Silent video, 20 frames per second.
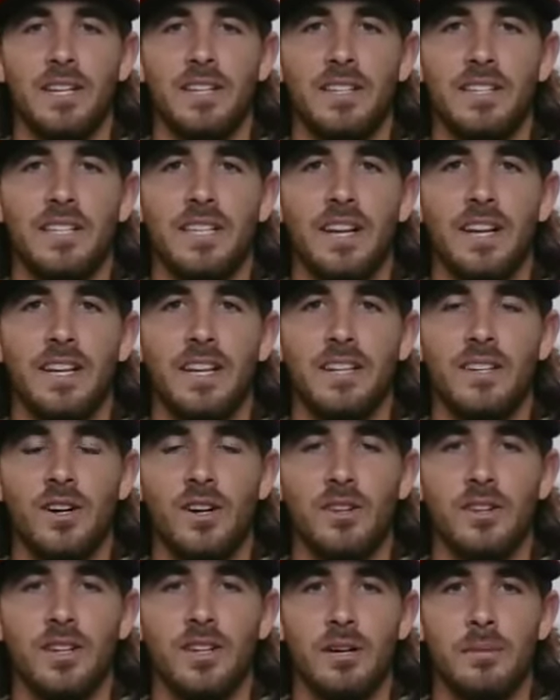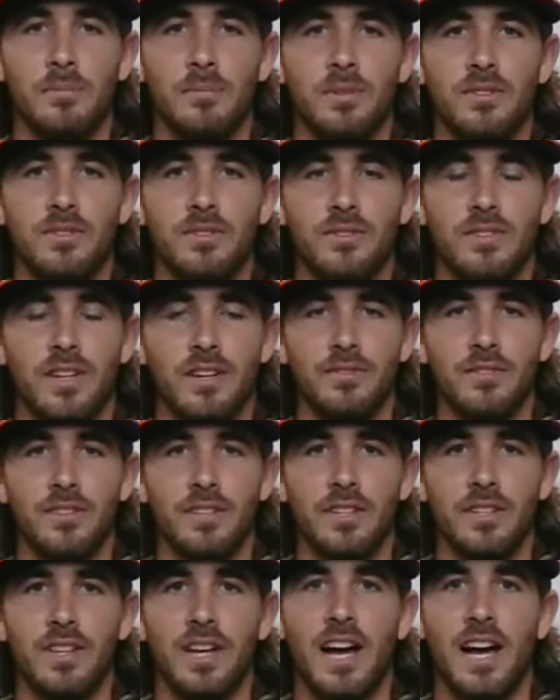Getting called up is
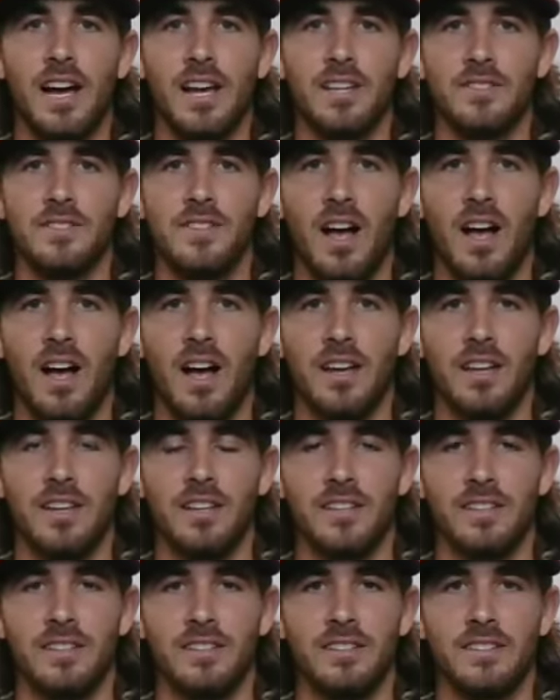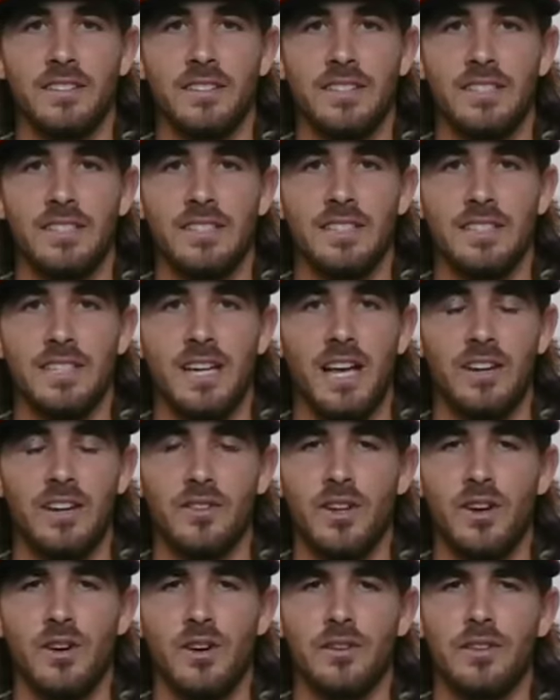definitely the highest high, and I don't
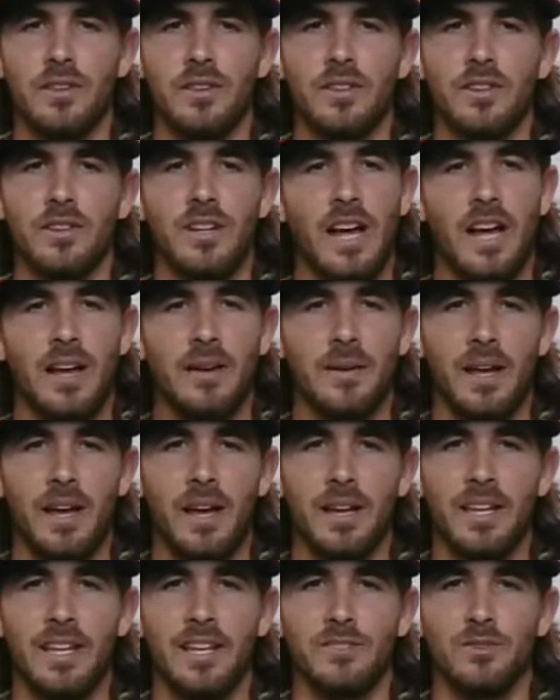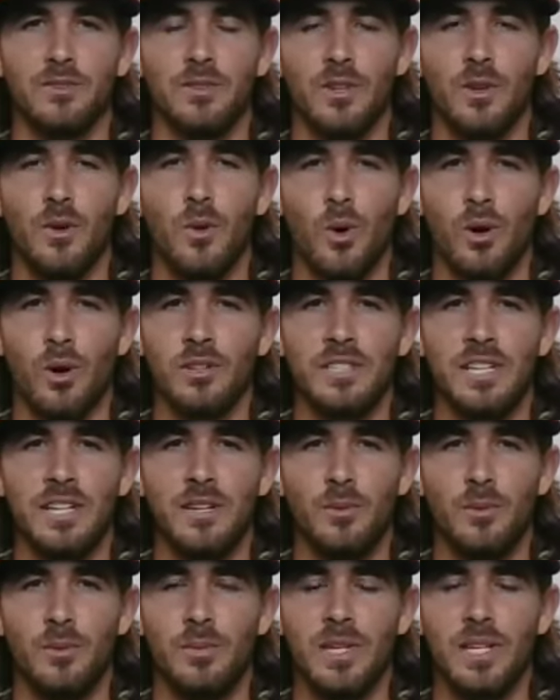know that I guess quarantine
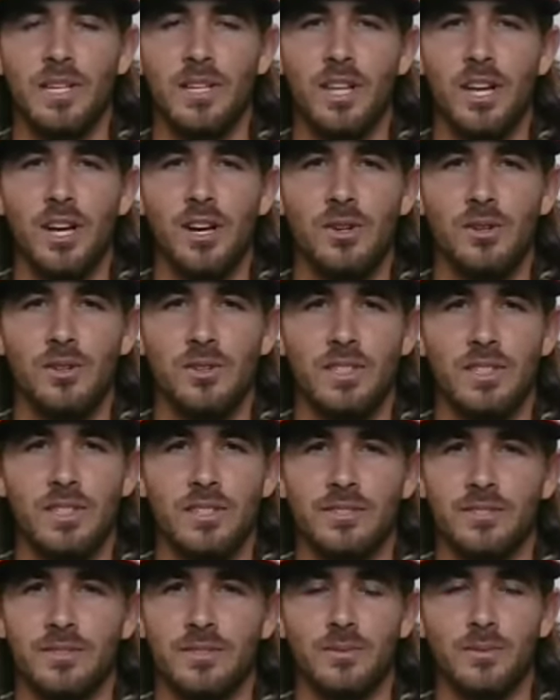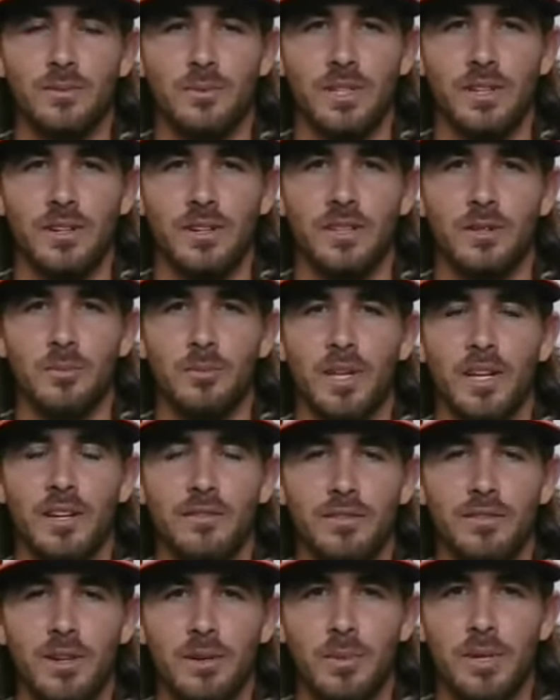would be a low because we don't get to play in
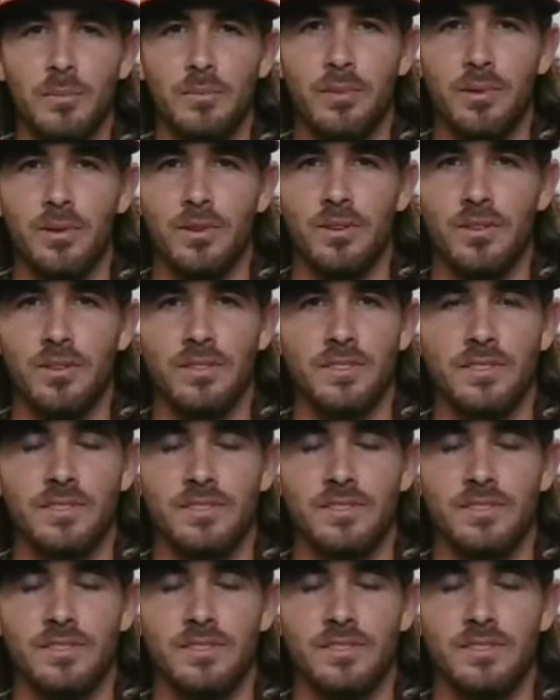front of people,